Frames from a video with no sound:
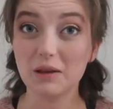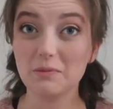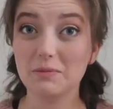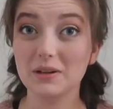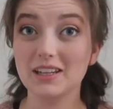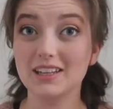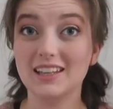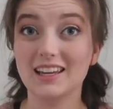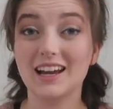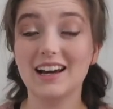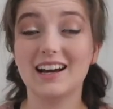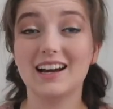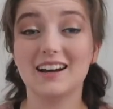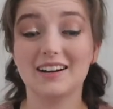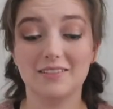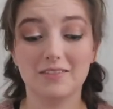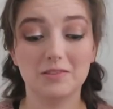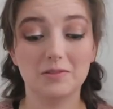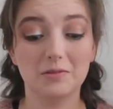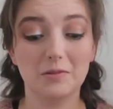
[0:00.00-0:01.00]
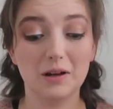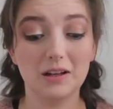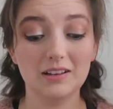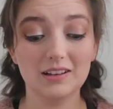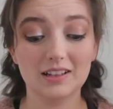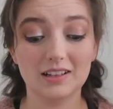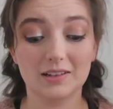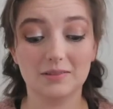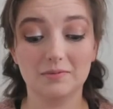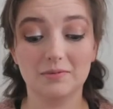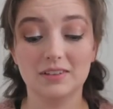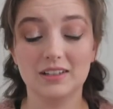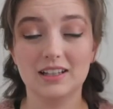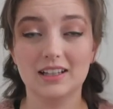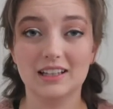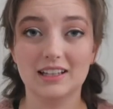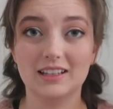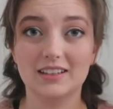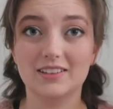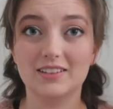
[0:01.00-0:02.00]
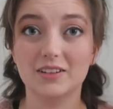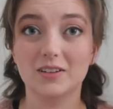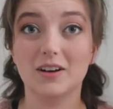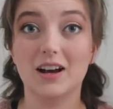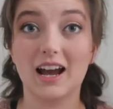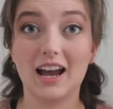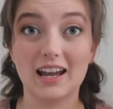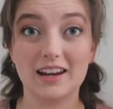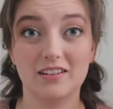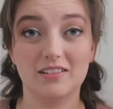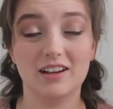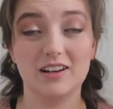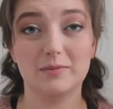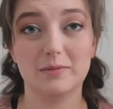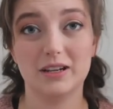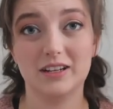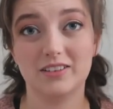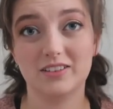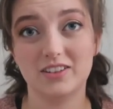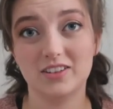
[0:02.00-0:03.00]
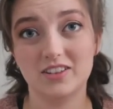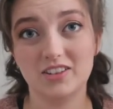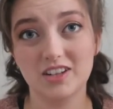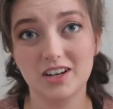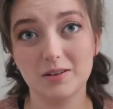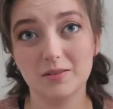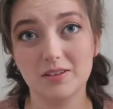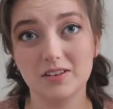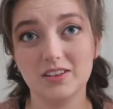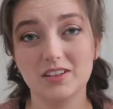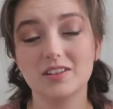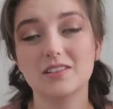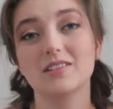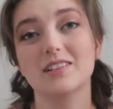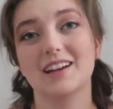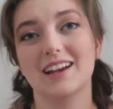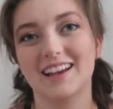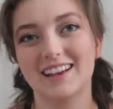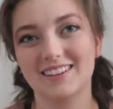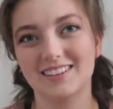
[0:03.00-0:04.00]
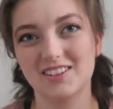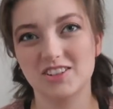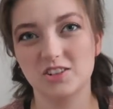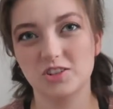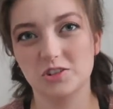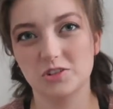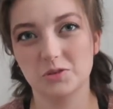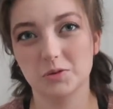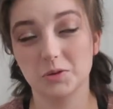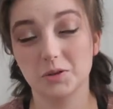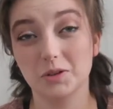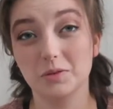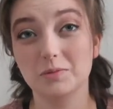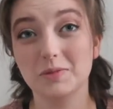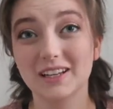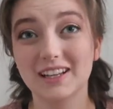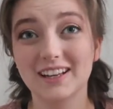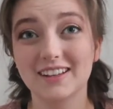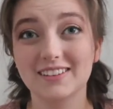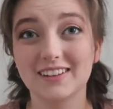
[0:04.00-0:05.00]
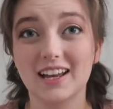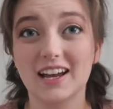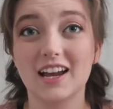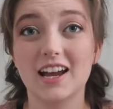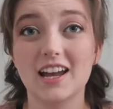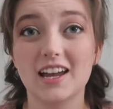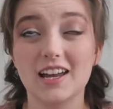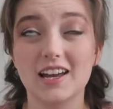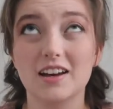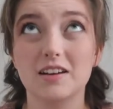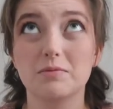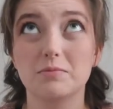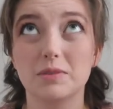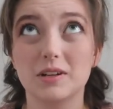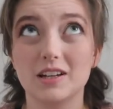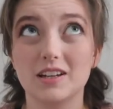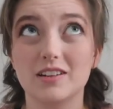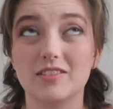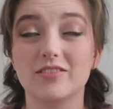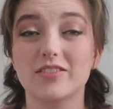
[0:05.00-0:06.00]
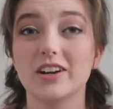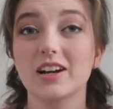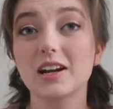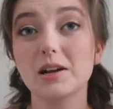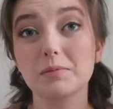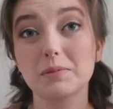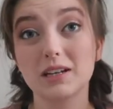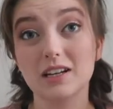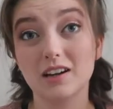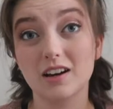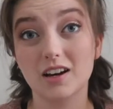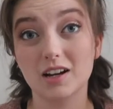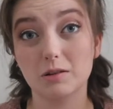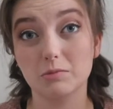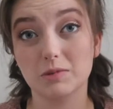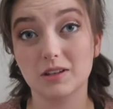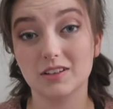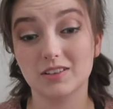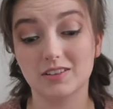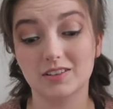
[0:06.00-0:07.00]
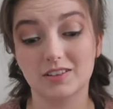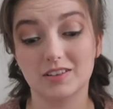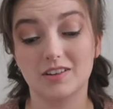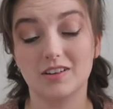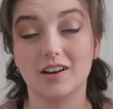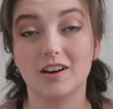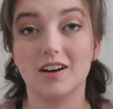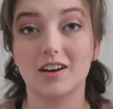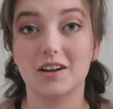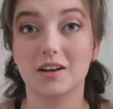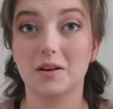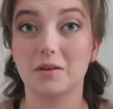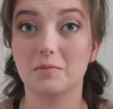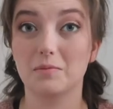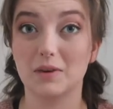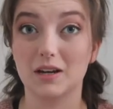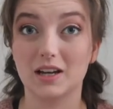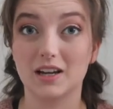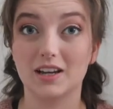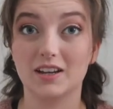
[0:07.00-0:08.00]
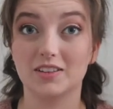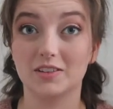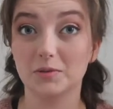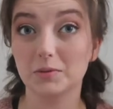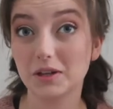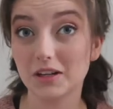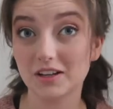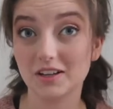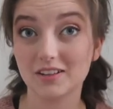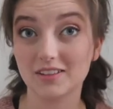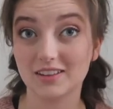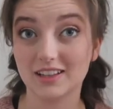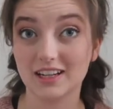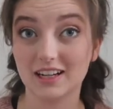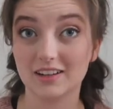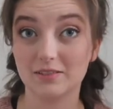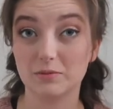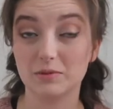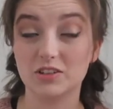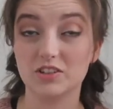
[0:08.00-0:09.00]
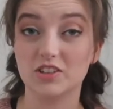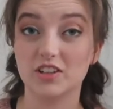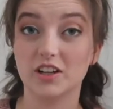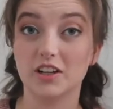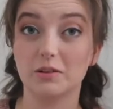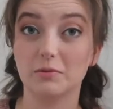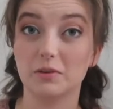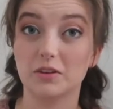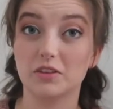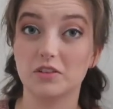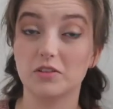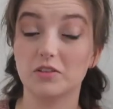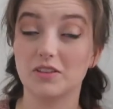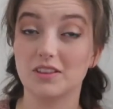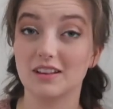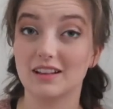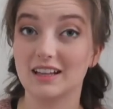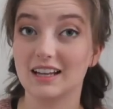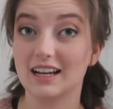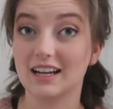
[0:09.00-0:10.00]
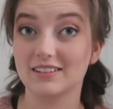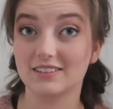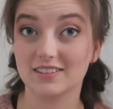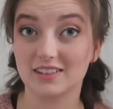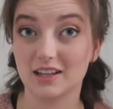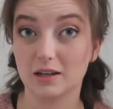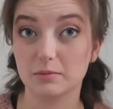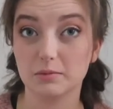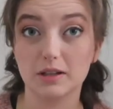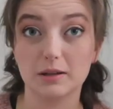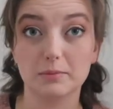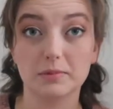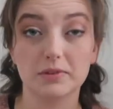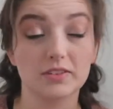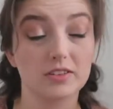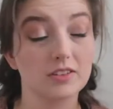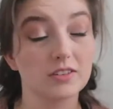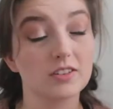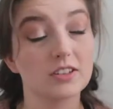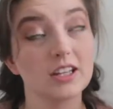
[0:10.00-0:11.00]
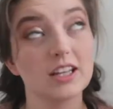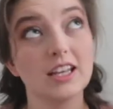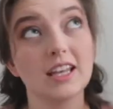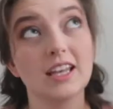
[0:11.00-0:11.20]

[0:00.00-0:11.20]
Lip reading: But yeah, welcome. So I don't have much to share with you, as usual, because I have been very monogamous on my sweater that I've been sharing with you the last couple episodes.